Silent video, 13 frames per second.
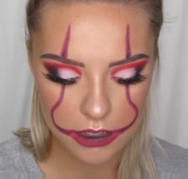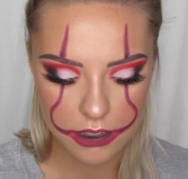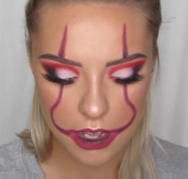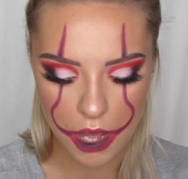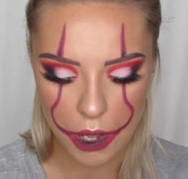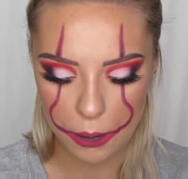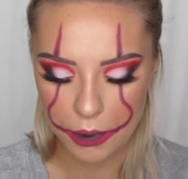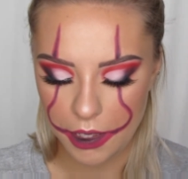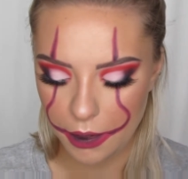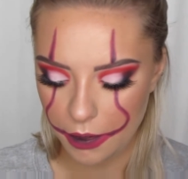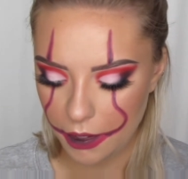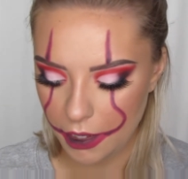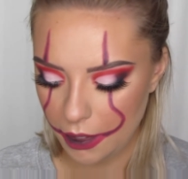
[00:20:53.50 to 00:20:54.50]
help it
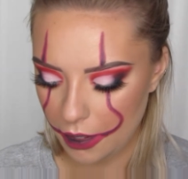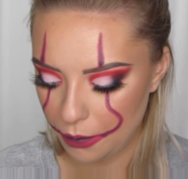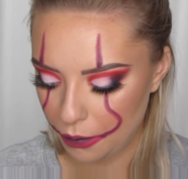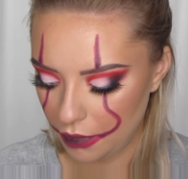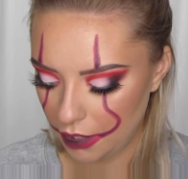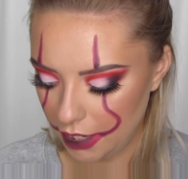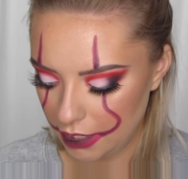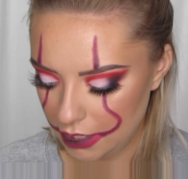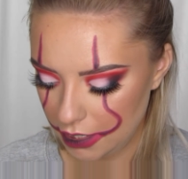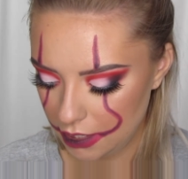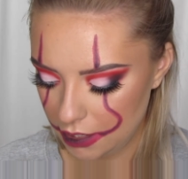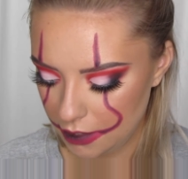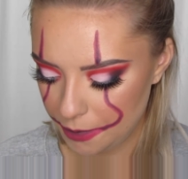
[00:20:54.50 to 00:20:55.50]
get
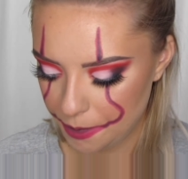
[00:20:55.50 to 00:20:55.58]
blended.